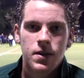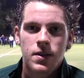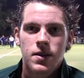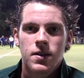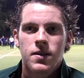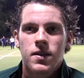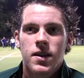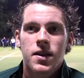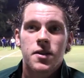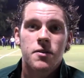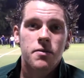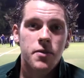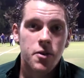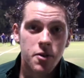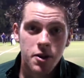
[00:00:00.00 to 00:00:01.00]
Thank you.
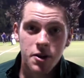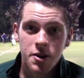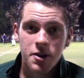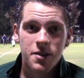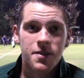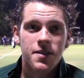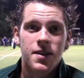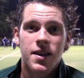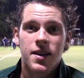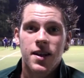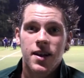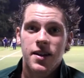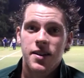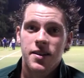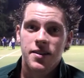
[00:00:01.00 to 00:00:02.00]
It felt good. I
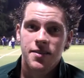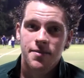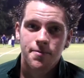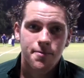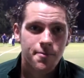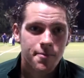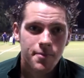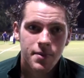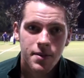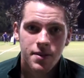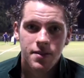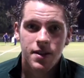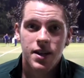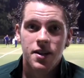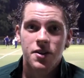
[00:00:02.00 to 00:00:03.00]
got in,
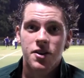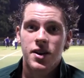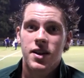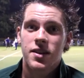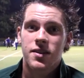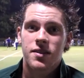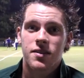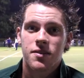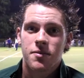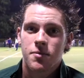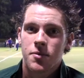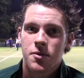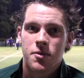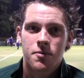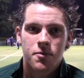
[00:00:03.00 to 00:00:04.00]
just got a chance,
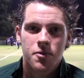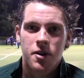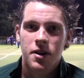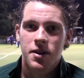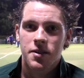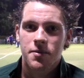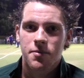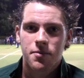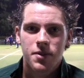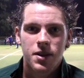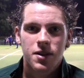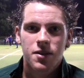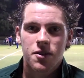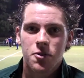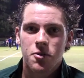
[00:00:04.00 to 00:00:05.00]
try to
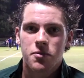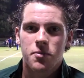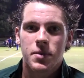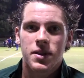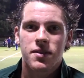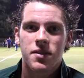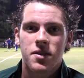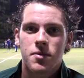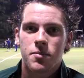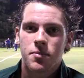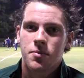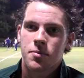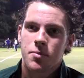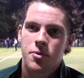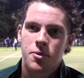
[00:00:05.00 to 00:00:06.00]
do it for my team,
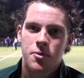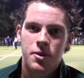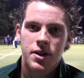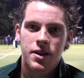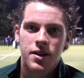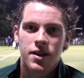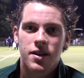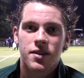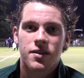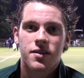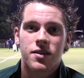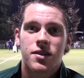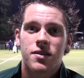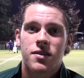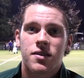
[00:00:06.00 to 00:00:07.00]
put one in, got an
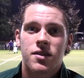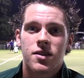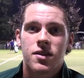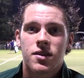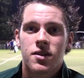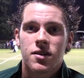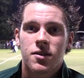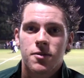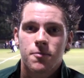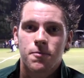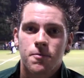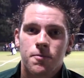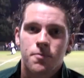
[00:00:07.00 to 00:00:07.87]
assist.